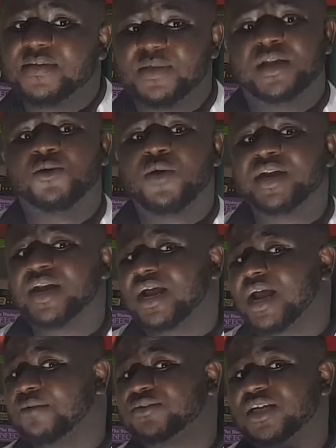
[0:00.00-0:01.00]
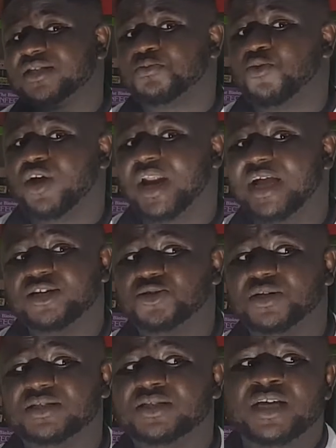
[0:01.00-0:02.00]
Then the one that captures more light
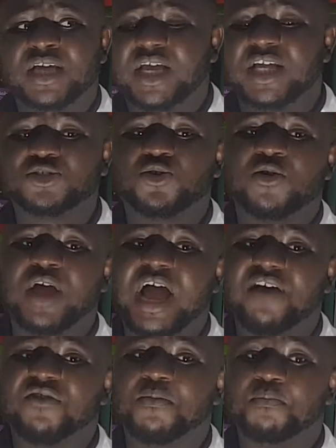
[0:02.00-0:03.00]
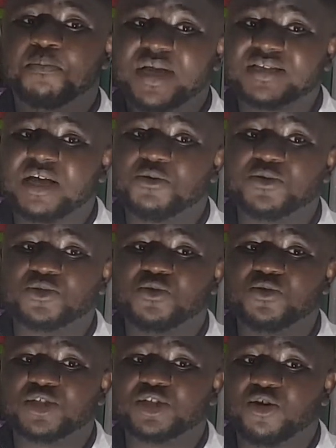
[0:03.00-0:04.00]
rays is going to have a better
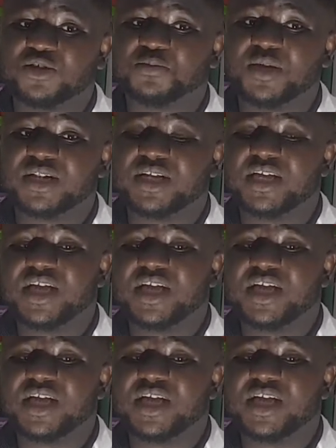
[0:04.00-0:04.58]
resolution ultimately